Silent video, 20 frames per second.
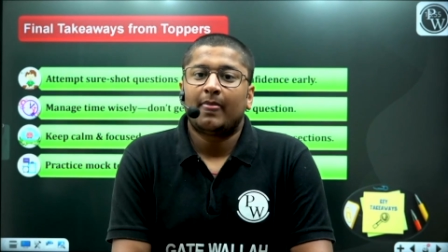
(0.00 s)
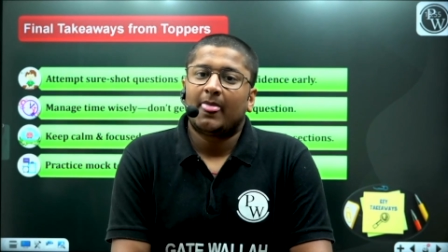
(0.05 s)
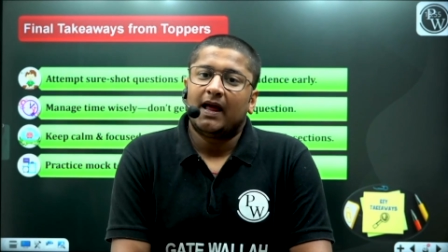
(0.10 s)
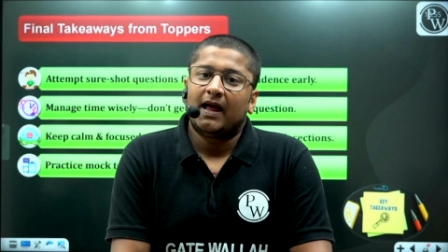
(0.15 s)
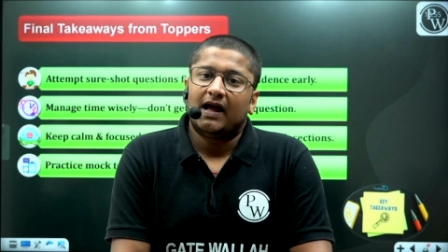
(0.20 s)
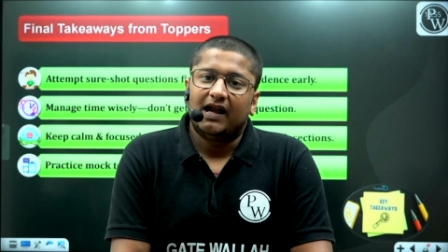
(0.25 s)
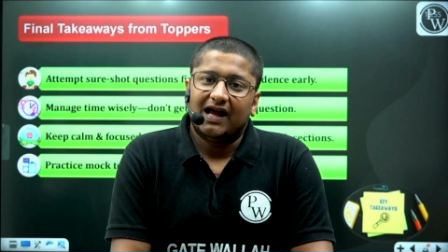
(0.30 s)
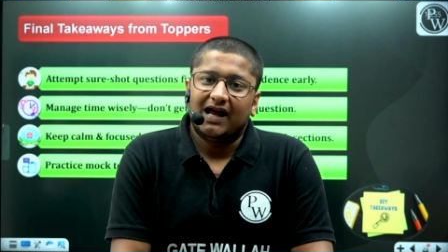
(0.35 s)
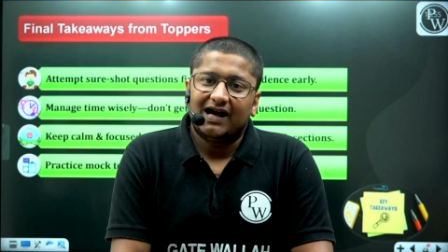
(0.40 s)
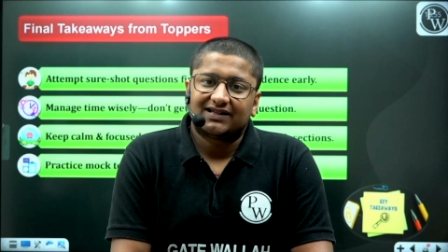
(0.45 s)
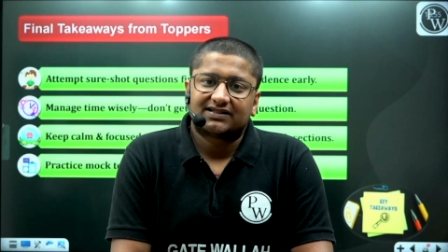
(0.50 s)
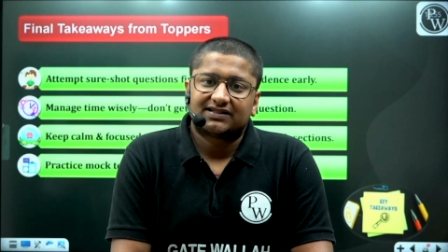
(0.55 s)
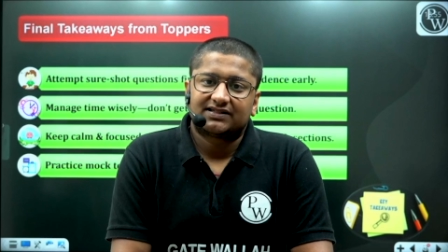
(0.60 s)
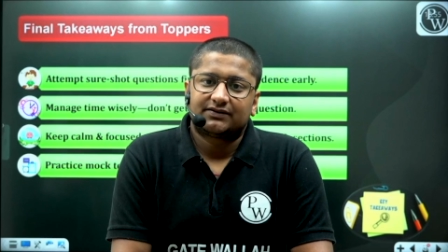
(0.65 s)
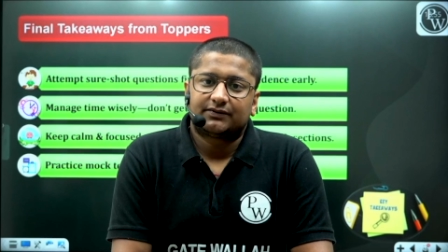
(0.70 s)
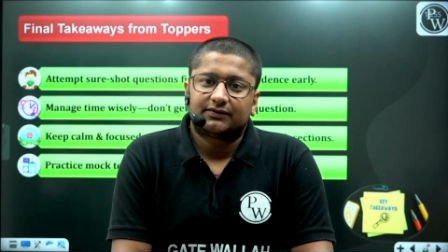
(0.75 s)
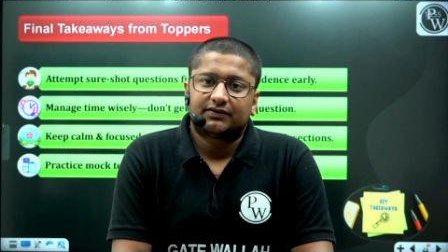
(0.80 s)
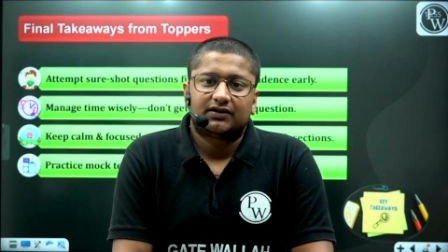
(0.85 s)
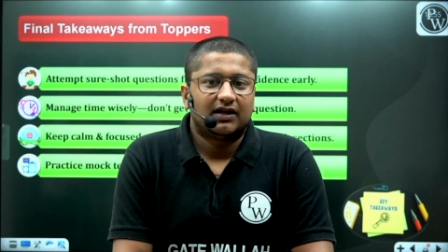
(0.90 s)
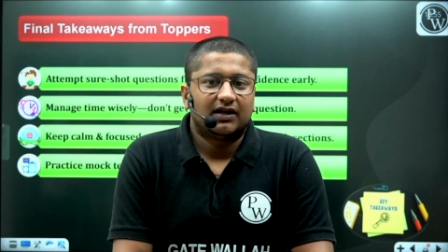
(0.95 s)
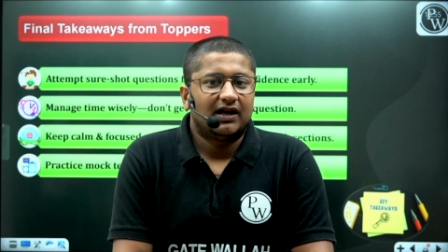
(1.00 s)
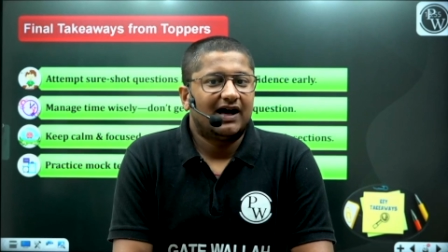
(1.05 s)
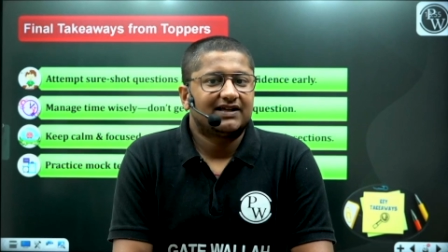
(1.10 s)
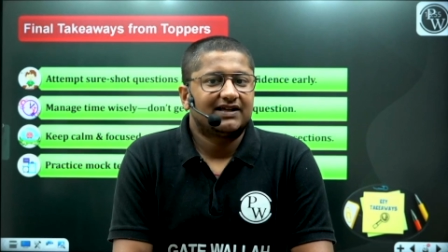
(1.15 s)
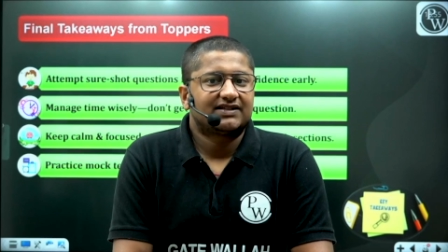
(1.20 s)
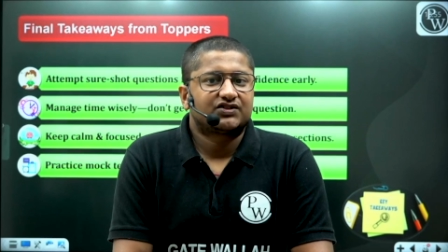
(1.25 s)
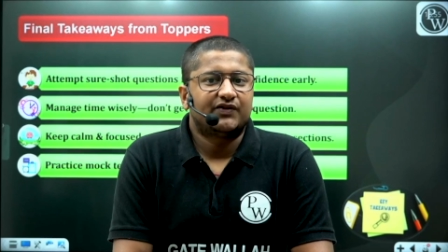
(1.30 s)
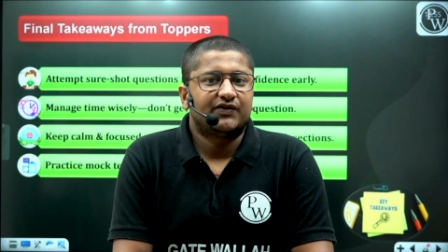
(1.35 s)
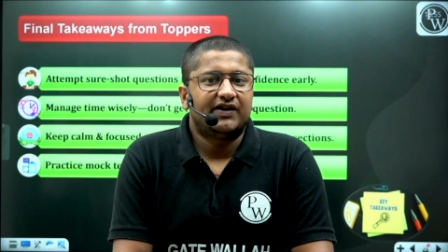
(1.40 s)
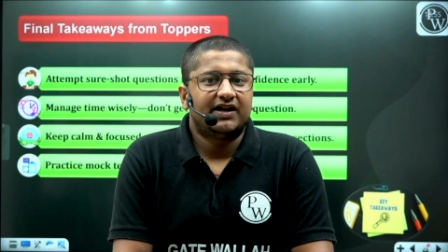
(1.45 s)
last last
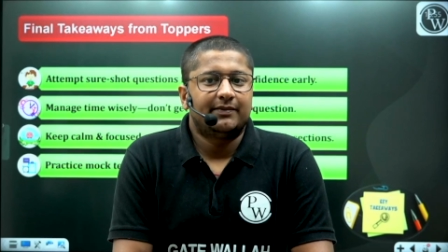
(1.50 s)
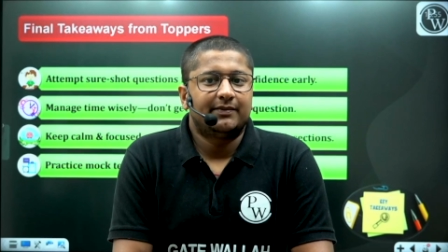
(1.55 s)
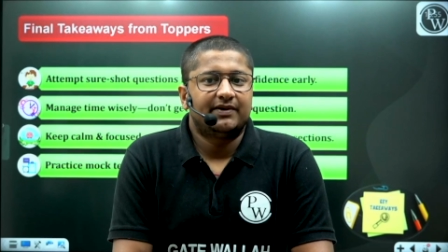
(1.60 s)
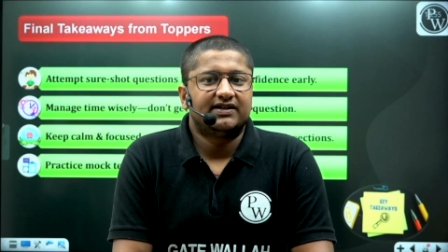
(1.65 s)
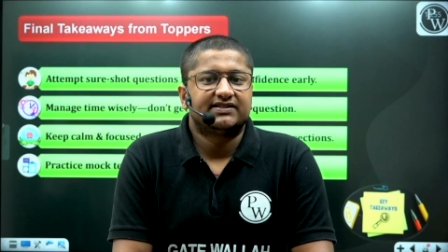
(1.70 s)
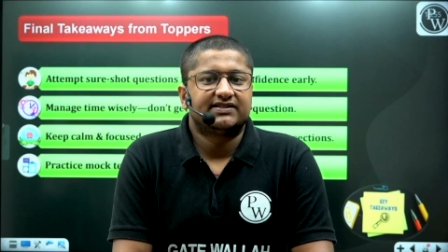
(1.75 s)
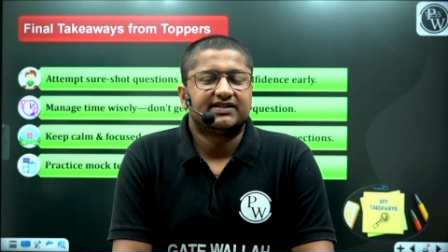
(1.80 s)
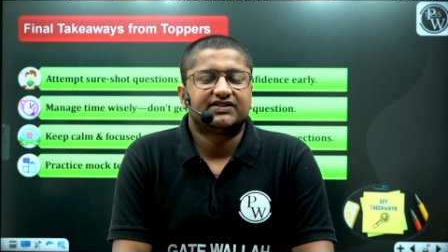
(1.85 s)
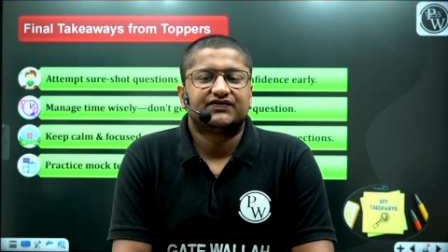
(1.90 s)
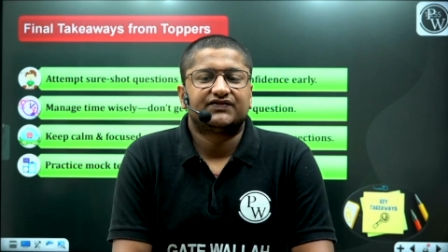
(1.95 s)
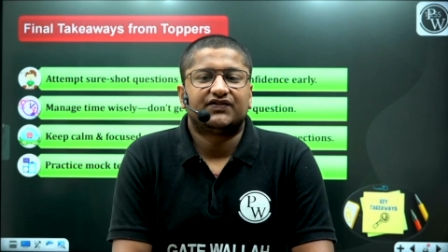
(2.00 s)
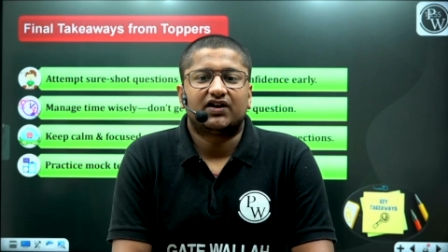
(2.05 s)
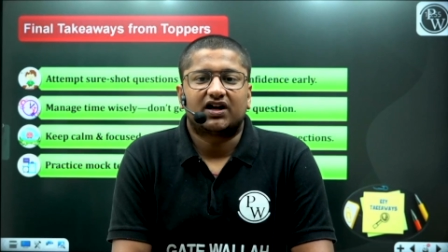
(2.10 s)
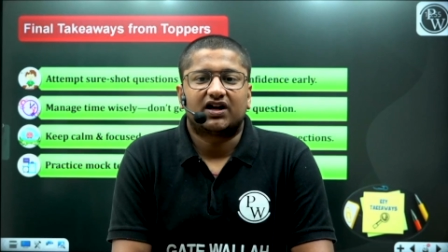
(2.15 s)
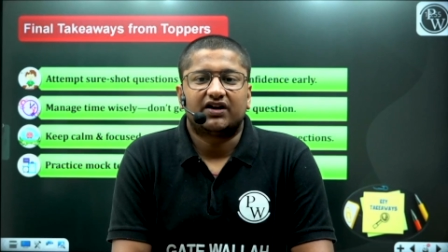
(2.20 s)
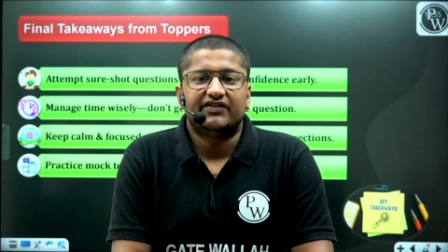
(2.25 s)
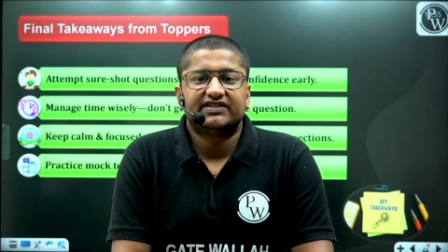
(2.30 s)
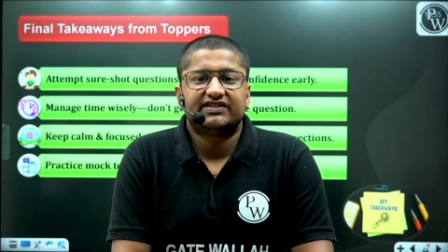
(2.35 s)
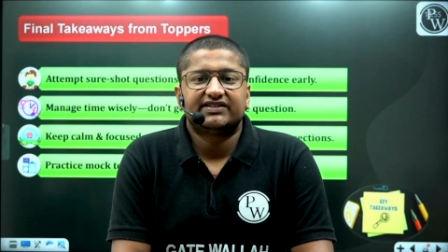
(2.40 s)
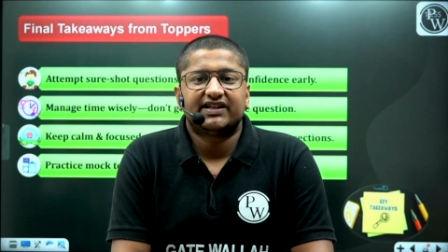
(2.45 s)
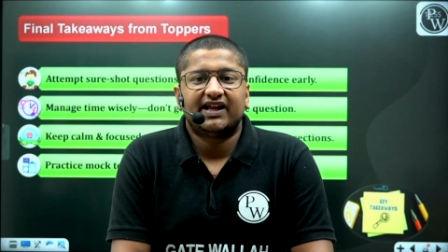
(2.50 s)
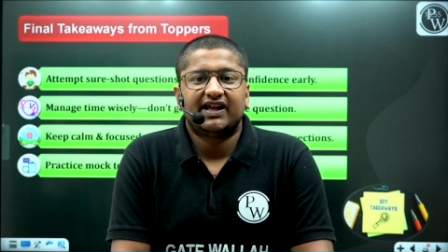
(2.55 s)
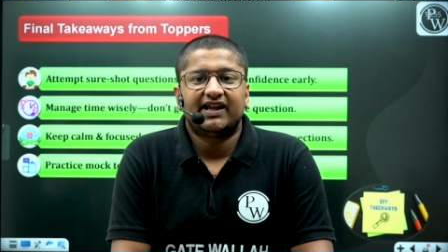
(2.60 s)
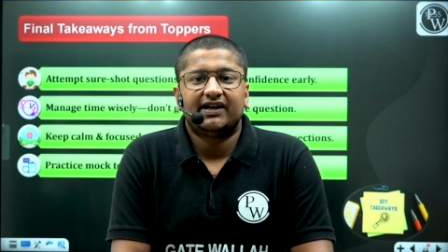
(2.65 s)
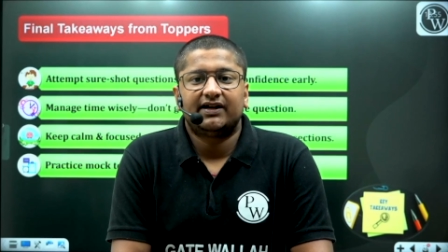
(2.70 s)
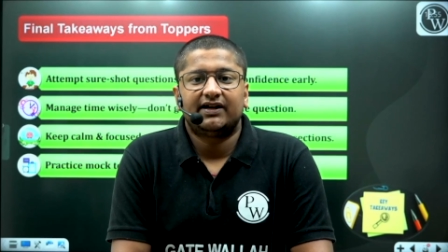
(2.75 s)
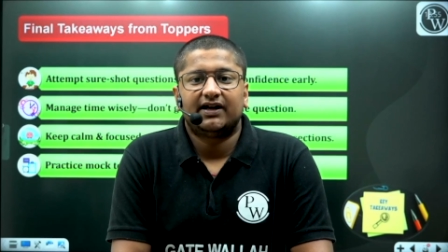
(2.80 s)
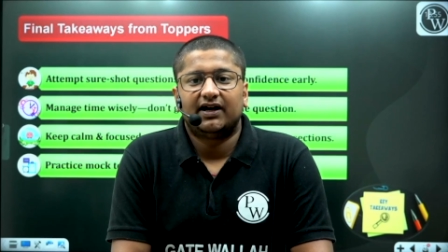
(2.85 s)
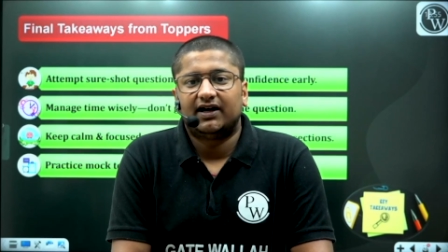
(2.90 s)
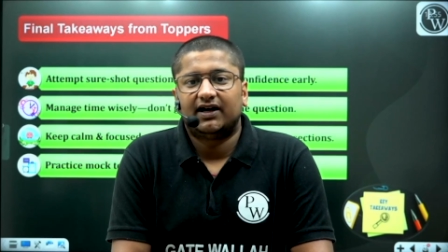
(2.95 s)
20 minutes is for revision and
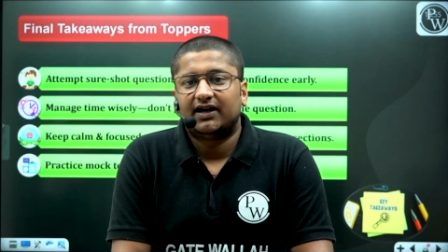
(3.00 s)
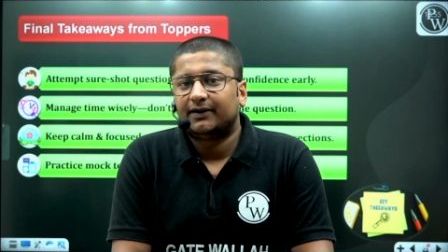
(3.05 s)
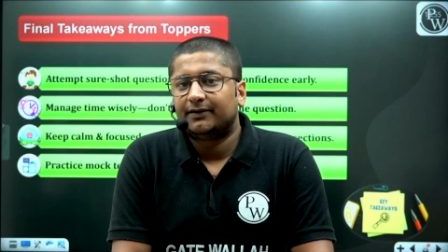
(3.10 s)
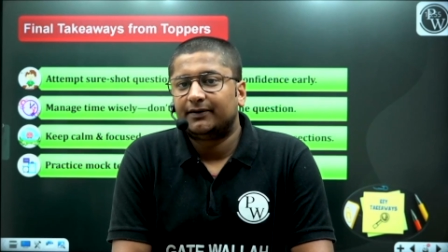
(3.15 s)
uh,